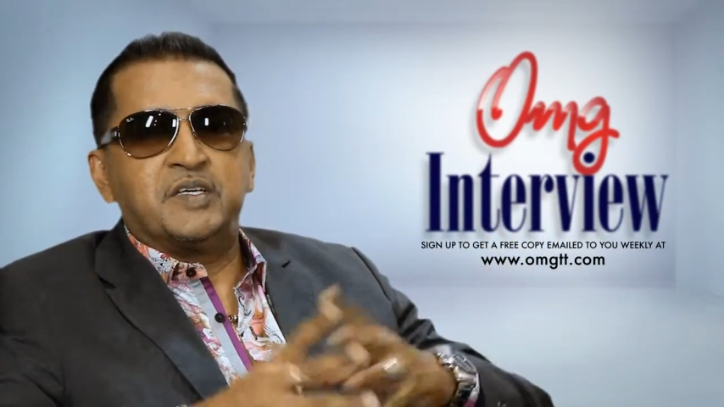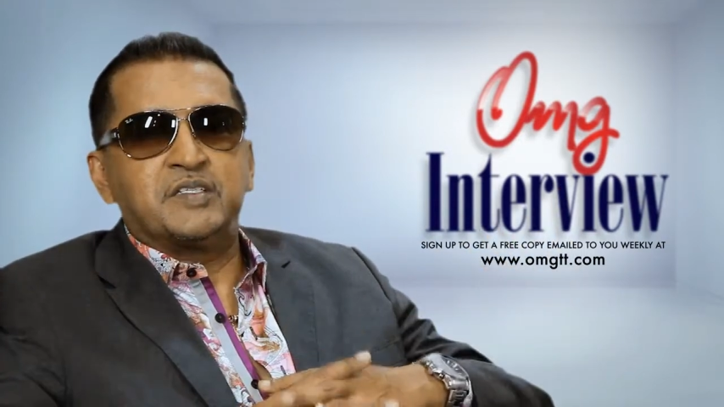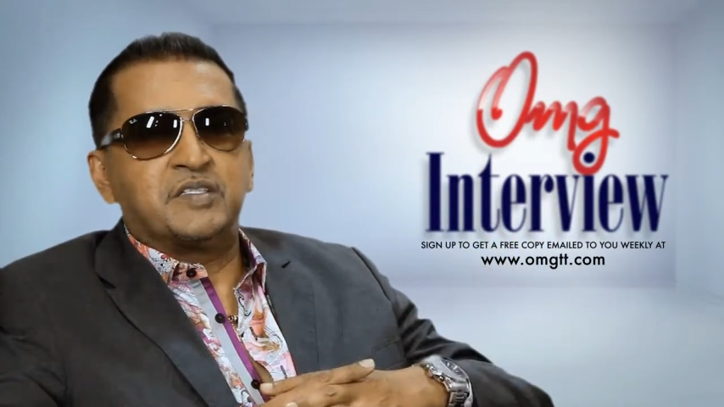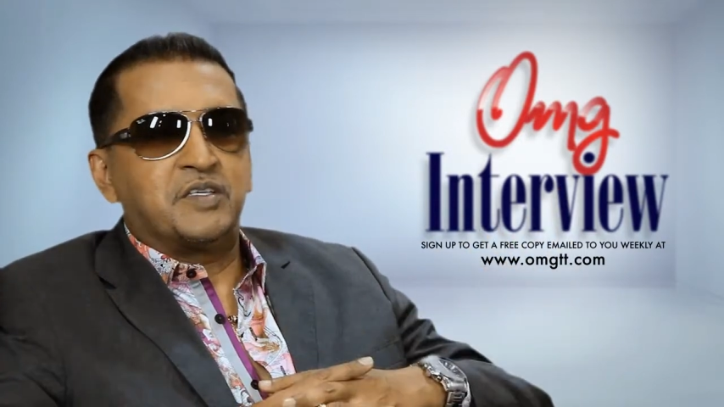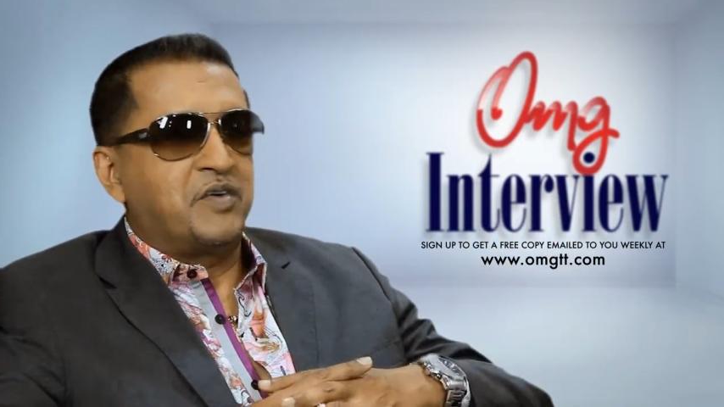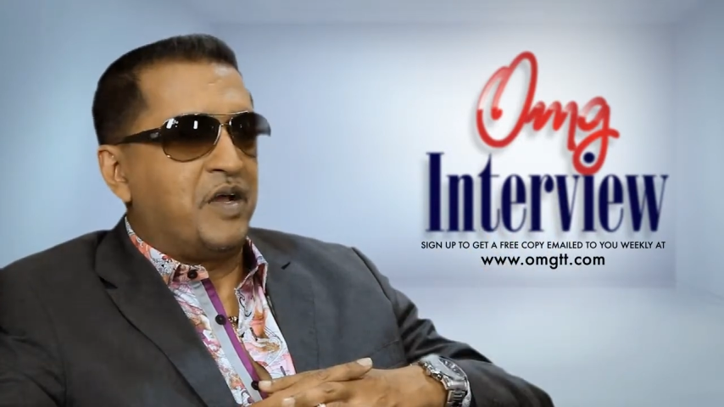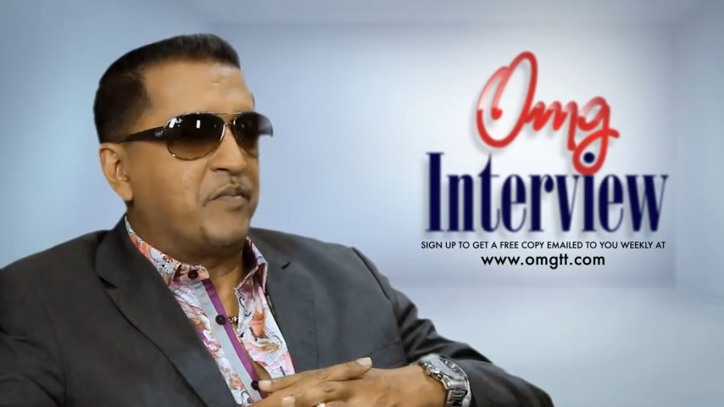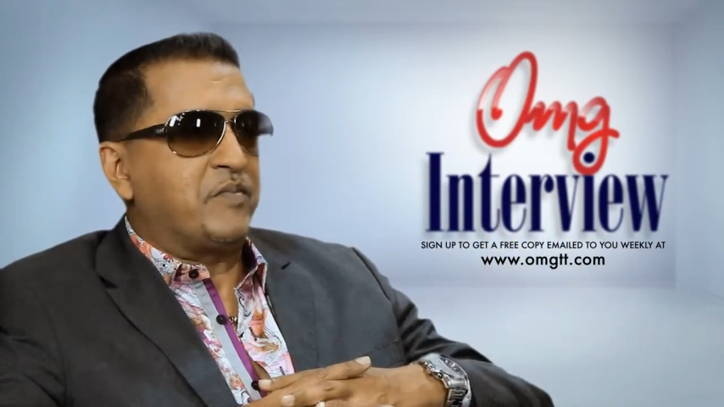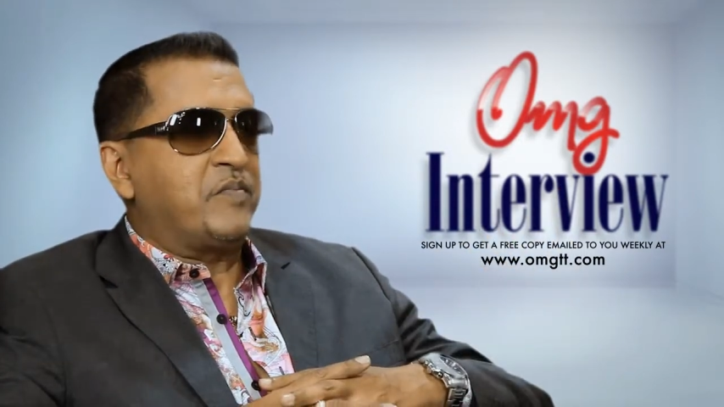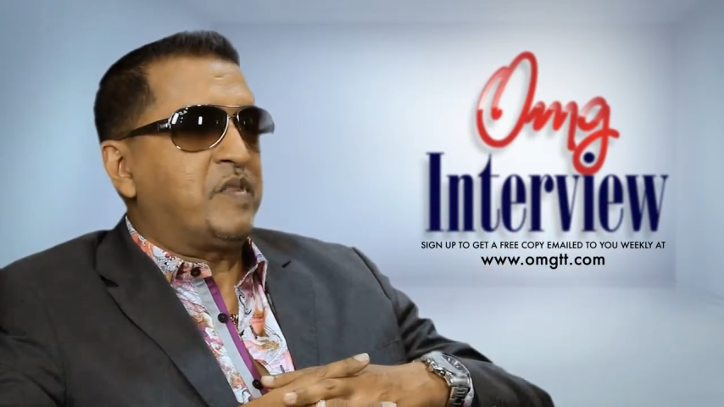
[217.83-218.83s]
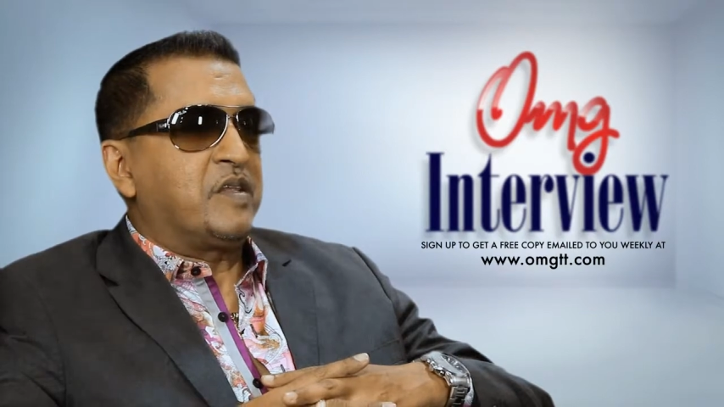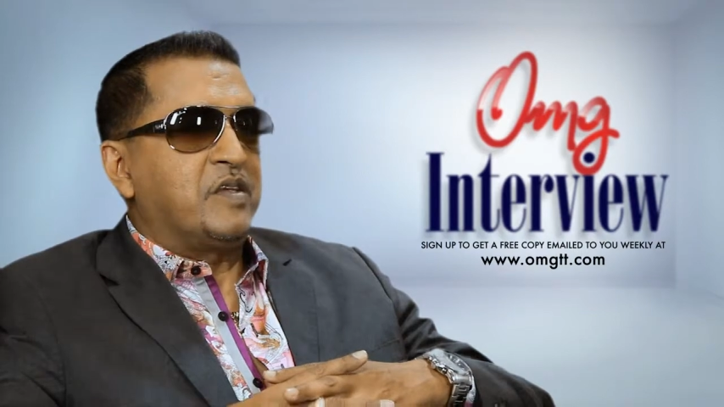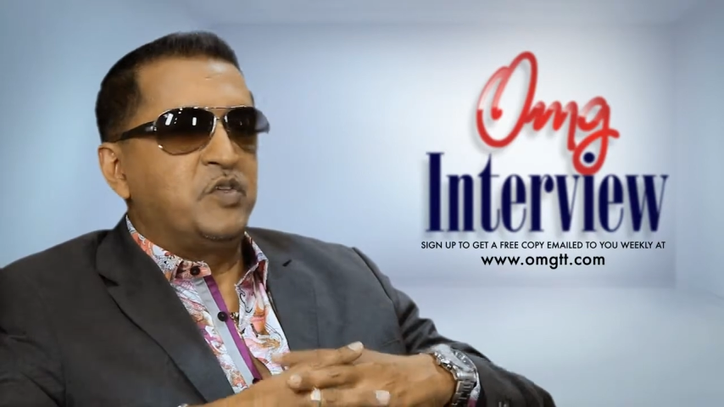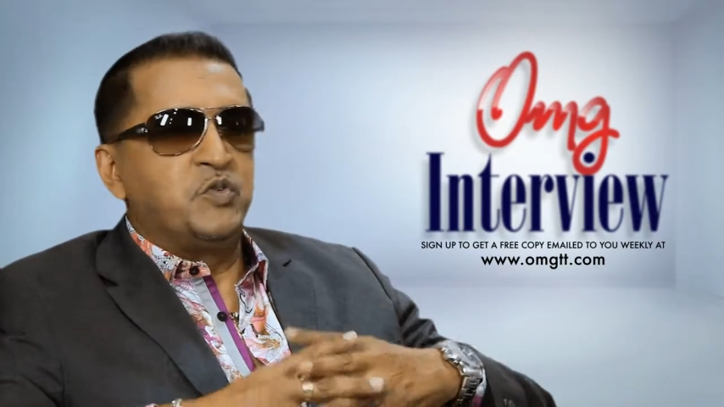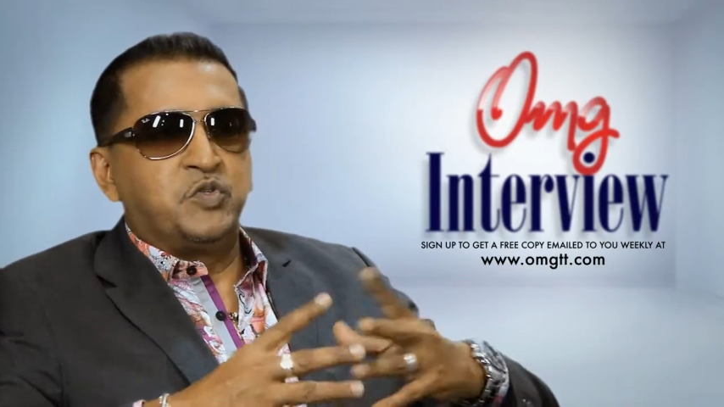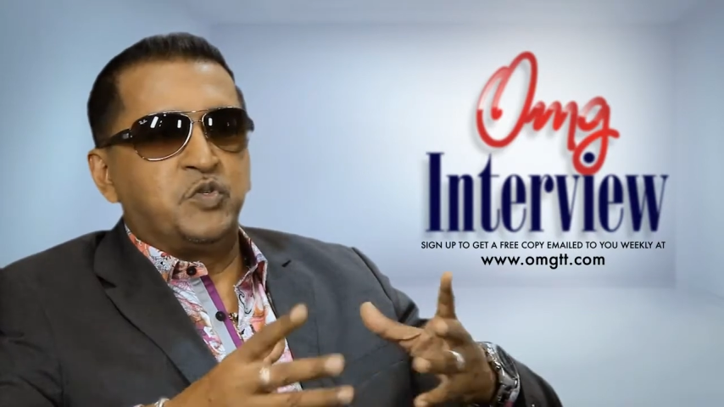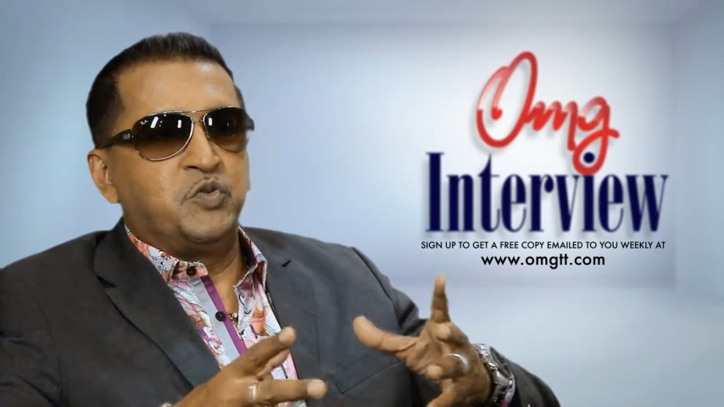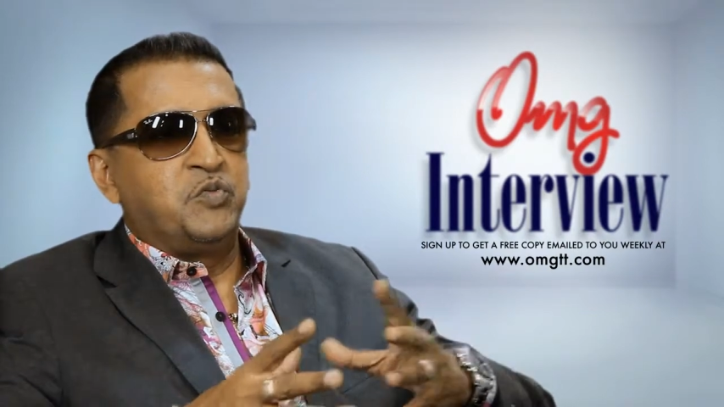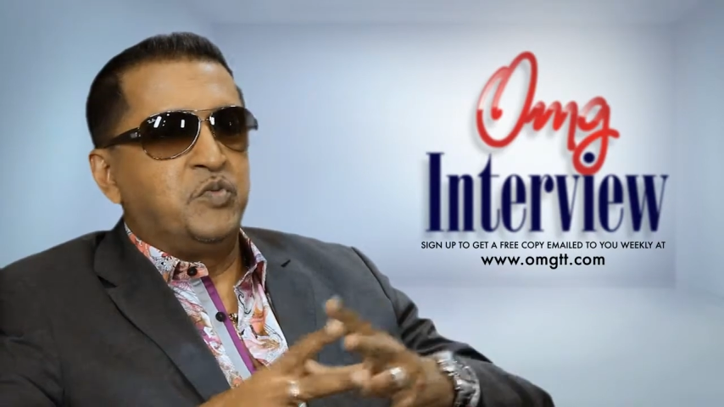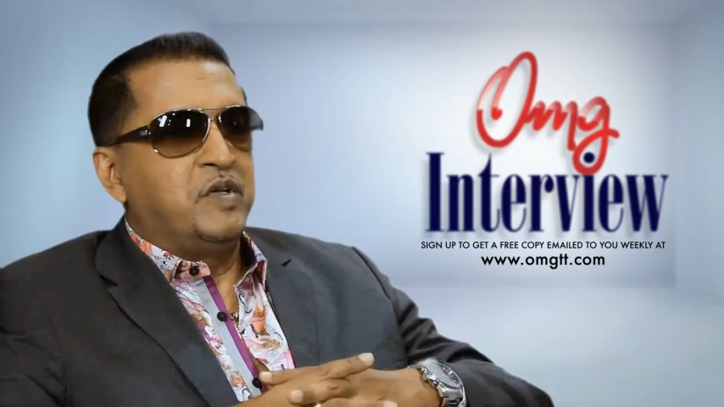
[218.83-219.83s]
Instagram,
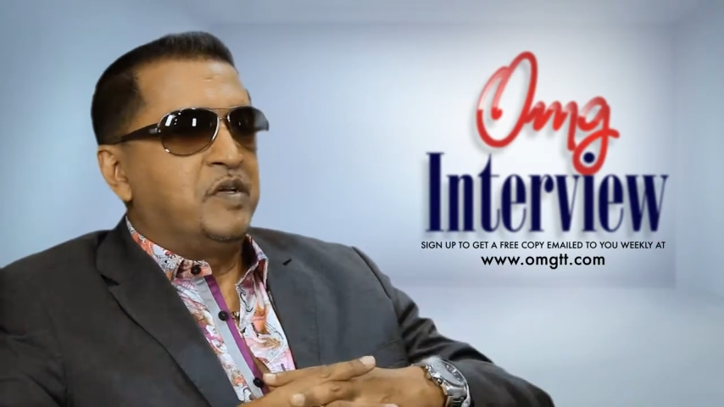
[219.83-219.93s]
YouTube,